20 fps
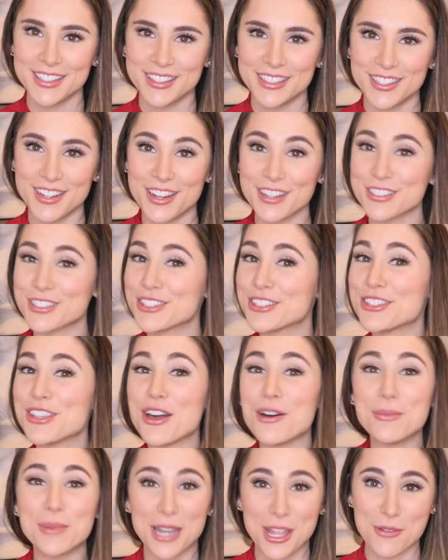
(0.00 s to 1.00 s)
There are
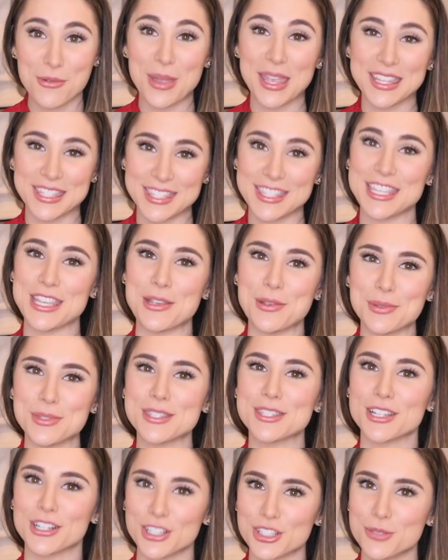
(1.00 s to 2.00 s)
so many ways to use
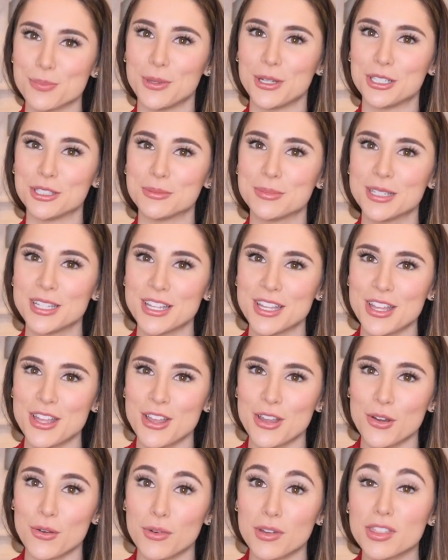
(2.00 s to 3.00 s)
Surge Bulb.
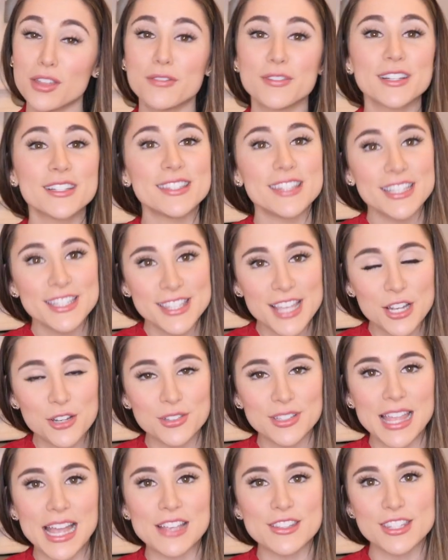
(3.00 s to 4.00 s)
With over
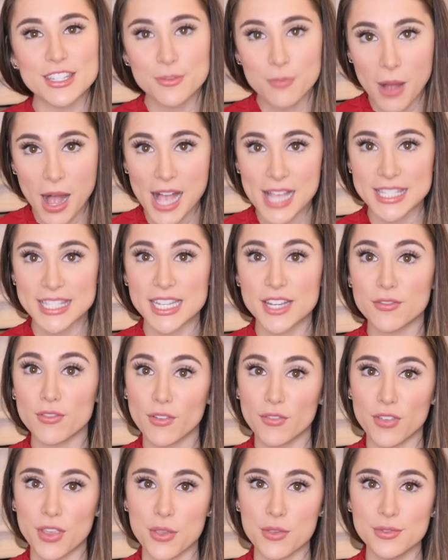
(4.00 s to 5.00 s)
600,000 positive
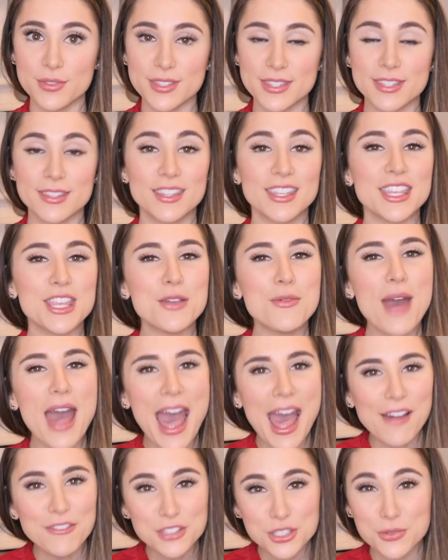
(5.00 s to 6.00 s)
reviews, you
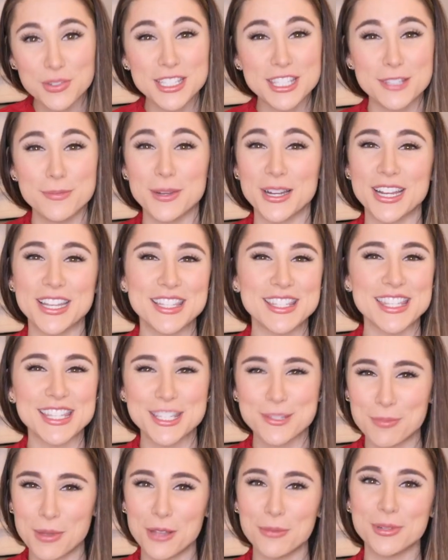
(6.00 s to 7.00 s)
have to experience this
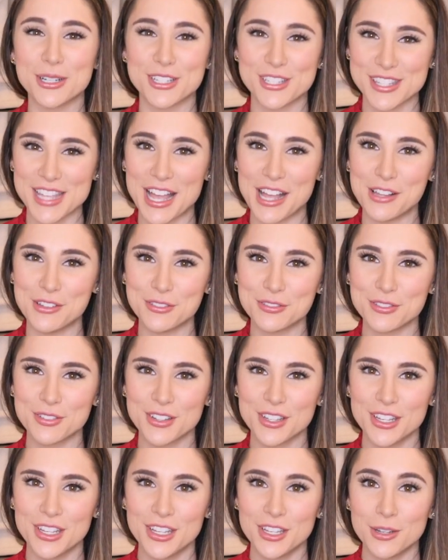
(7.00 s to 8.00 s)
bulb yourself.
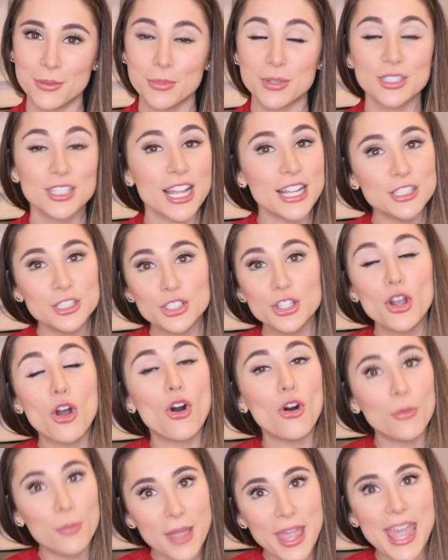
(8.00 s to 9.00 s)
Protect your
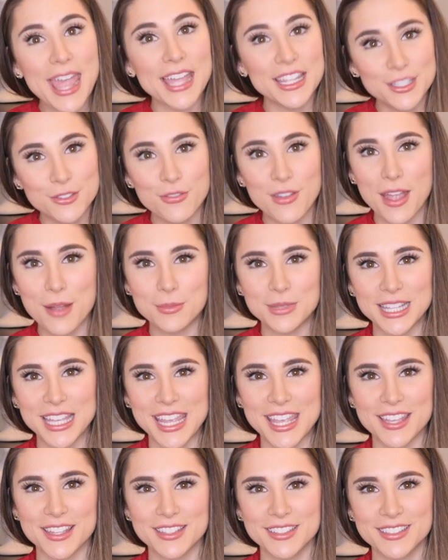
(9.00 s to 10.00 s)
home and
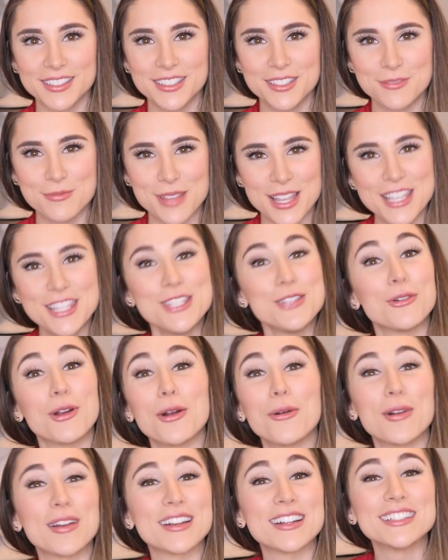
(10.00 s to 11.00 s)
family. Place your
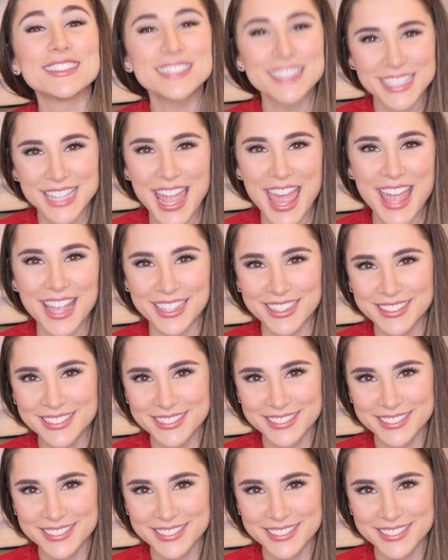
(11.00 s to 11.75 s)
order today.